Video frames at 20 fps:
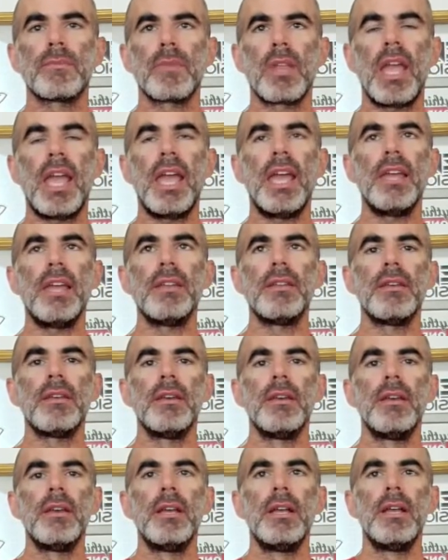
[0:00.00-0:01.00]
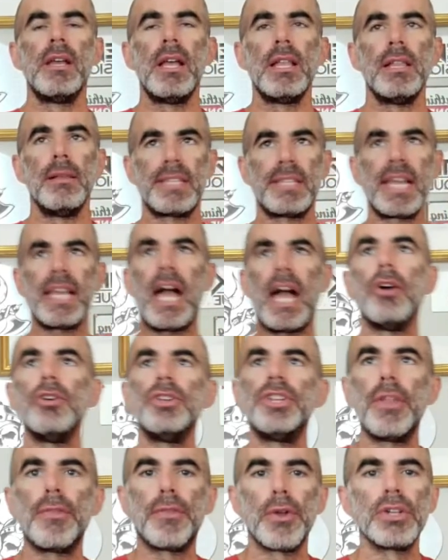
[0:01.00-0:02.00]
And let me tell you, I only
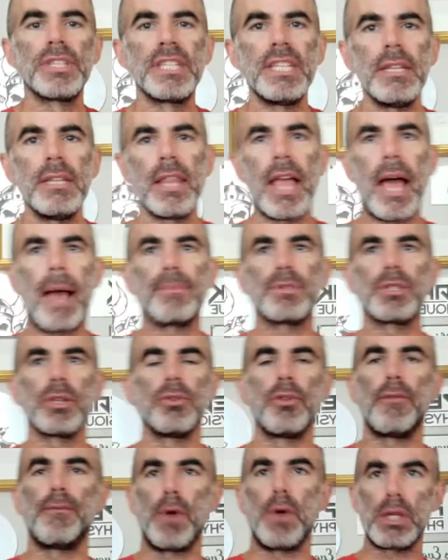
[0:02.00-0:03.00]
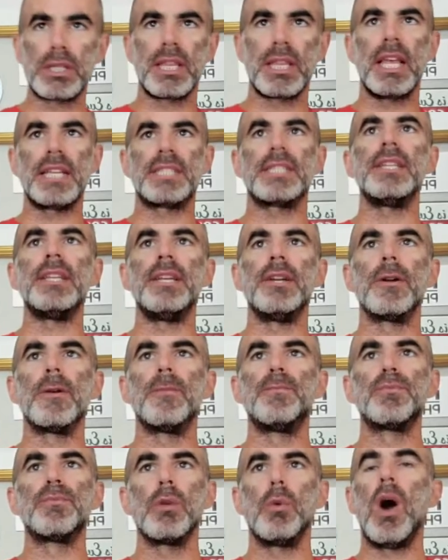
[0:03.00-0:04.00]
did 13 laps. So the first lesson
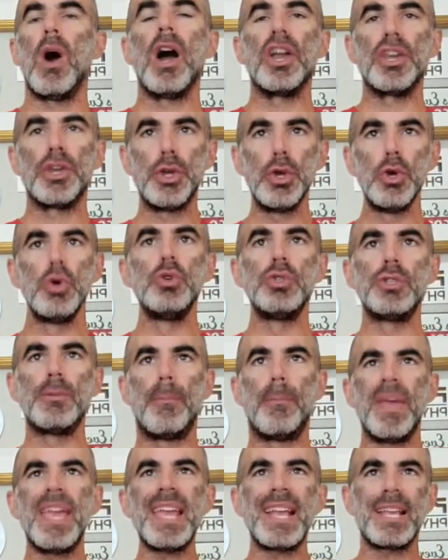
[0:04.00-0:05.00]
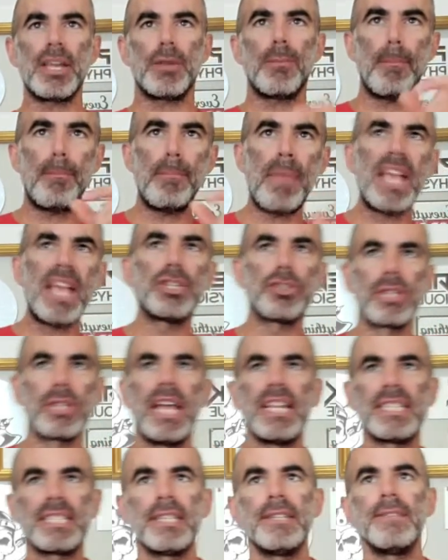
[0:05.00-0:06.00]
here, a huge, big, major
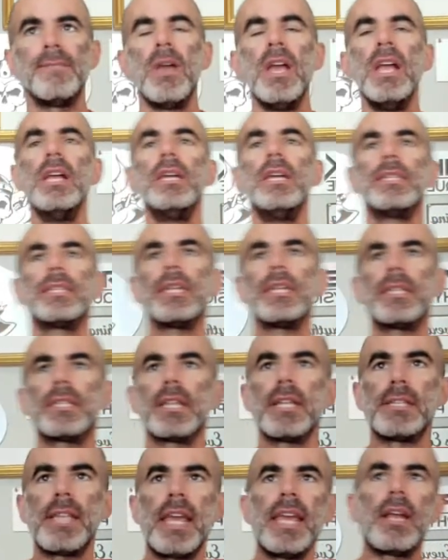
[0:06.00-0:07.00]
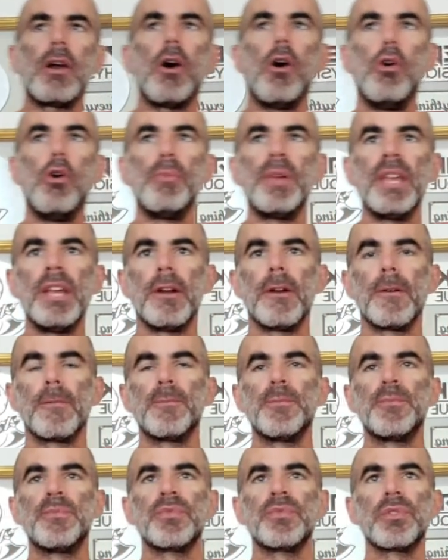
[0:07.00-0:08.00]
lesson to, to take home here
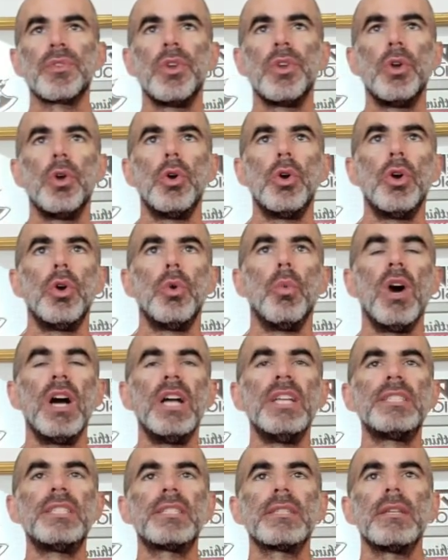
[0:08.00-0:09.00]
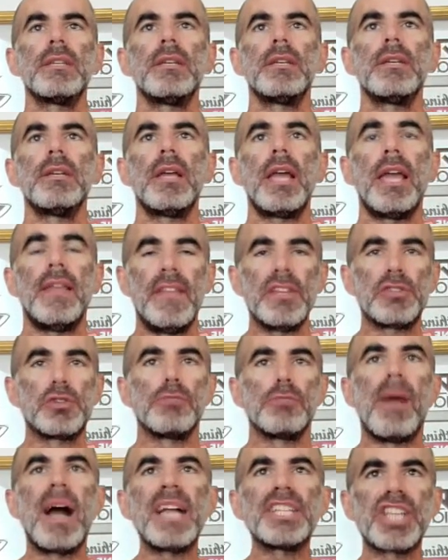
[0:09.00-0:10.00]
was, and this was
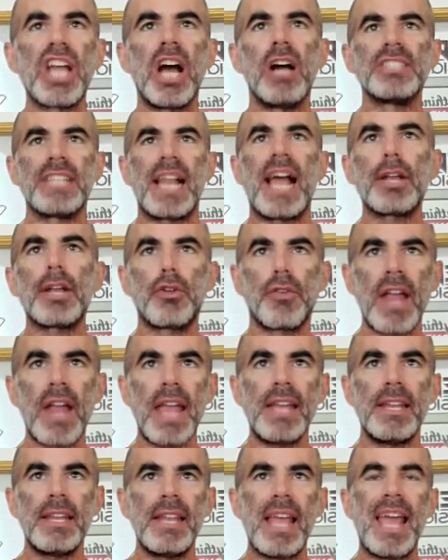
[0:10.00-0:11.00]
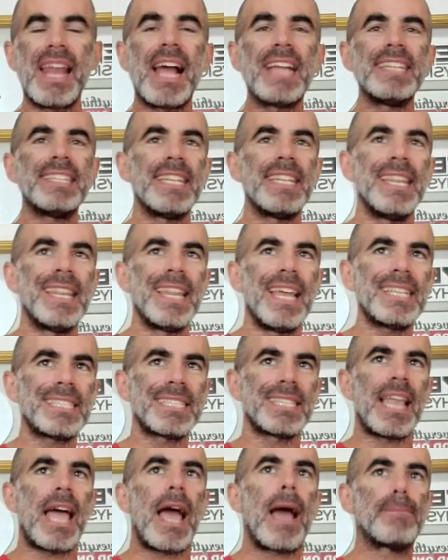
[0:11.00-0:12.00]
my challenge that I created, and I did less
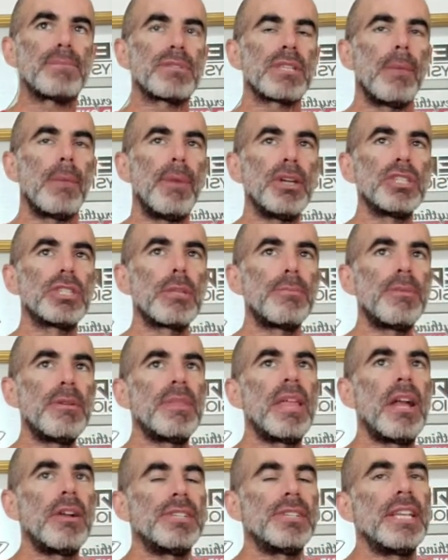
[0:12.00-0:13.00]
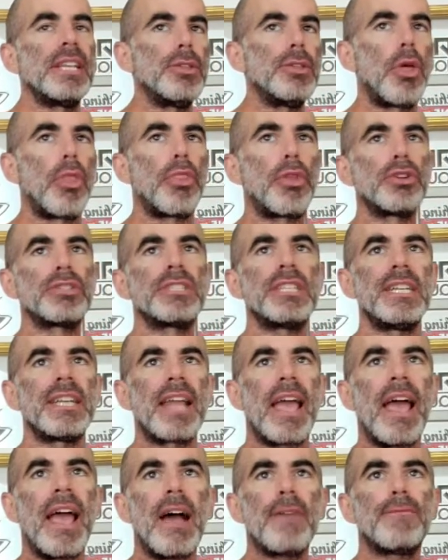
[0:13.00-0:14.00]
laps. A bunch of the people there did either 13 and a
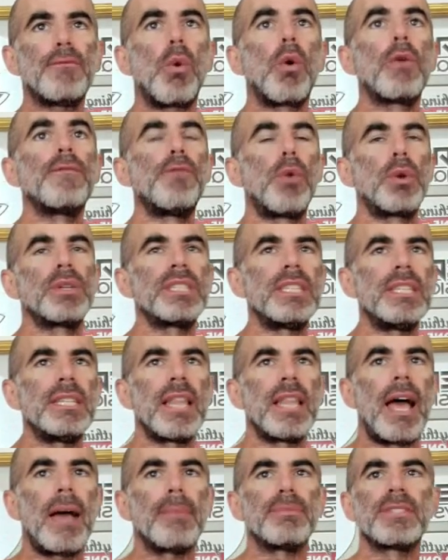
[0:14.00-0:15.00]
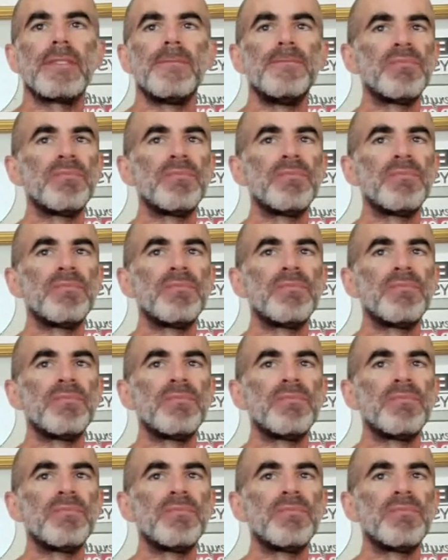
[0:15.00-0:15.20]
half or 14 laps.